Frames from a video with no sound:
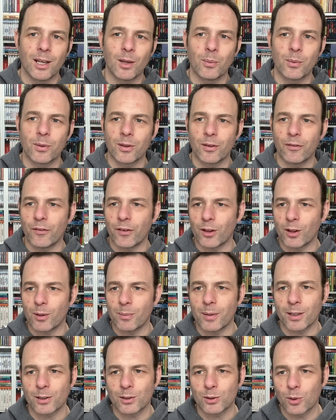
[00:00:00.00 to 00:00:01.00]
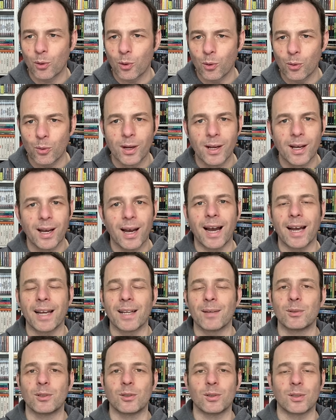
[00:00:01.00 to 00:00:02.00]
with the film at all.
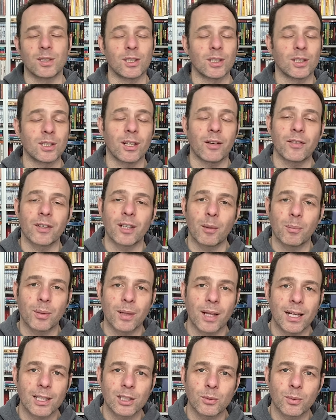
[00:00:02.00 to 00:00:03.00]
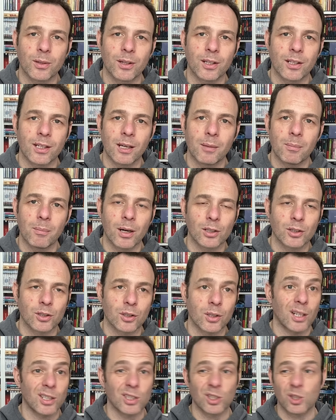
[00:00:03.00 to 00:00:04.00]
I was just having a blast with the great
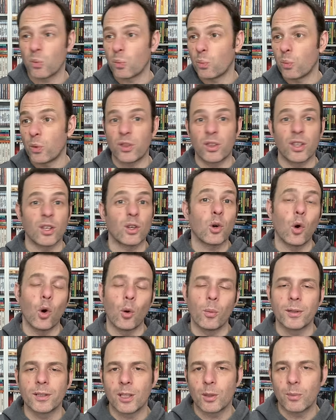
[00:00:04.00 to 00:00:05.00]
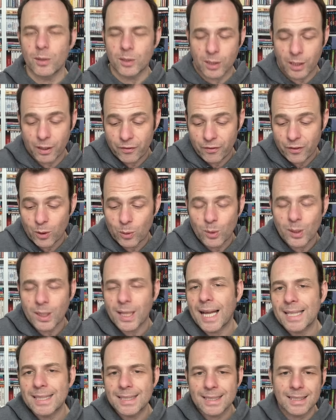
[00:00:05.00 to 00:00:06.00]
martial arts, with the comedy, which I felt
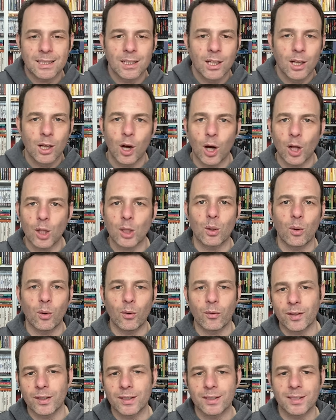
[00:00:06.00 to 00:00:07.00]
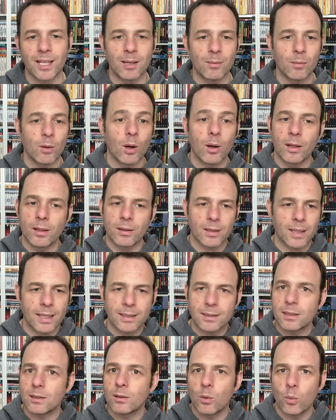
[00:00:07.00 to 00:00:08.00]
landed a lot of the time. It
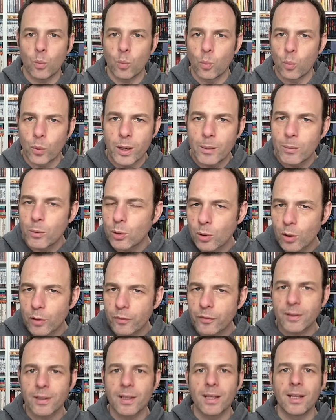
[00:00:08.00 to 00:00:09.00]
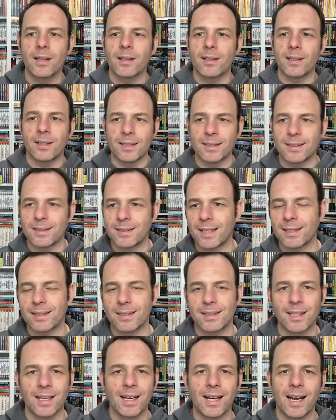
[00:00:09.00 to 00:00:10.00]
landed way more often than it
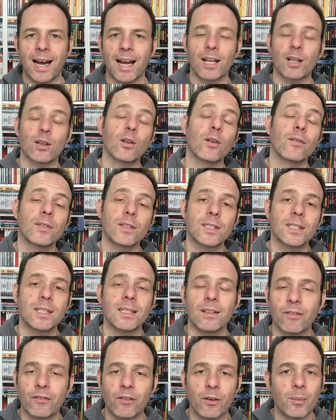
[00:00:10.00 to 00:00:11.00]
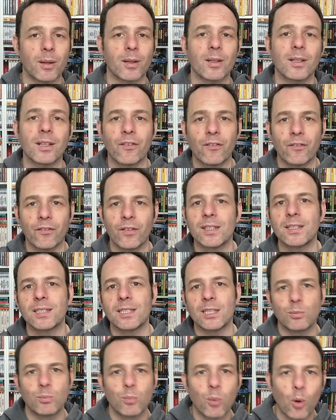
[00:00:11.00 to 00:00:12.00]
didn't. I loved seeing familiar
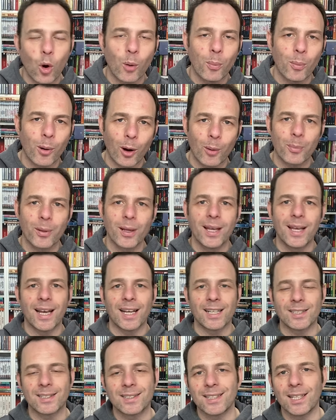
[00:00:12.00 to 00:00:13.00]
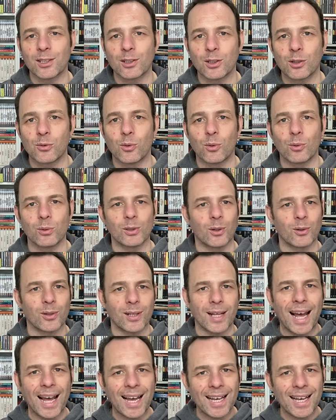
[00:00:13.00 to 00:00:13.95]
faces pop up in certain roles and going,